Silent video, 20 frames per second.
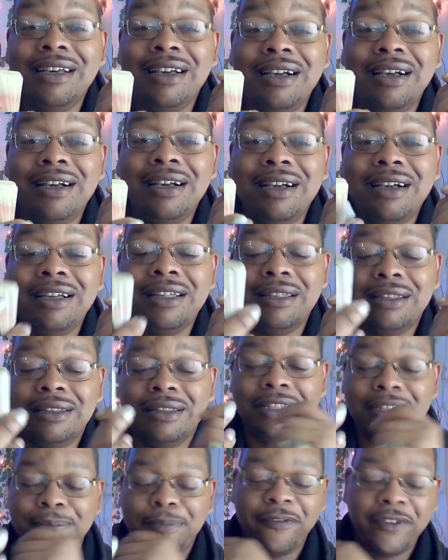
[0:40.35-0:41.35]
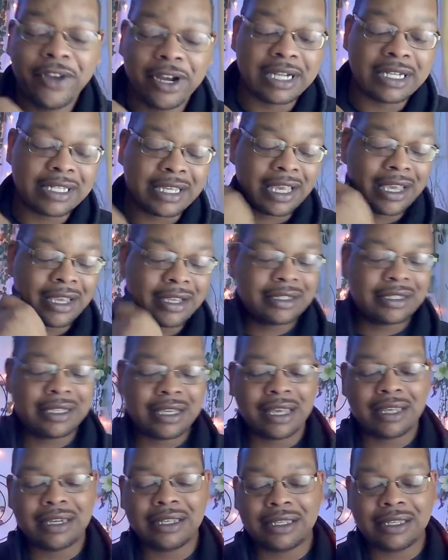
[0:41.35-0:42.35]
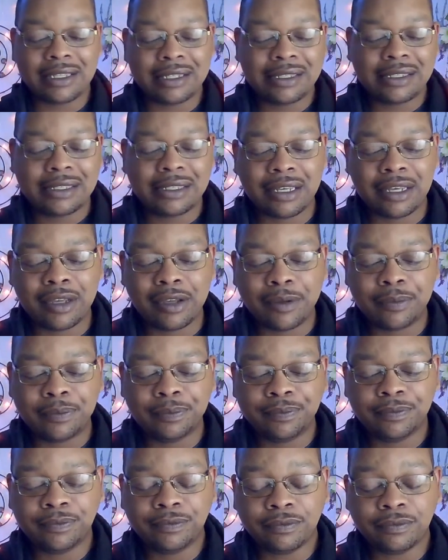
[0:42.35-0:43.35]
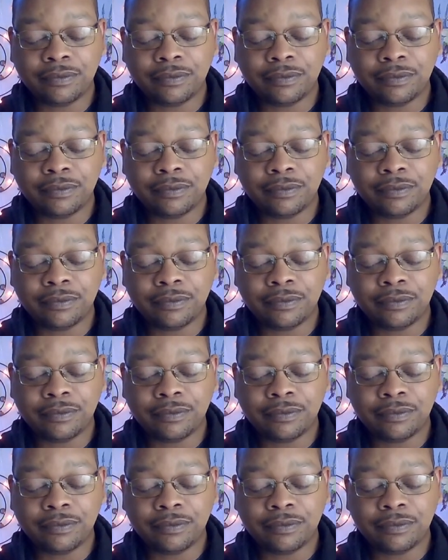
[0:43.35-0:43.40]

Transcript: this fairy deck to kind of get some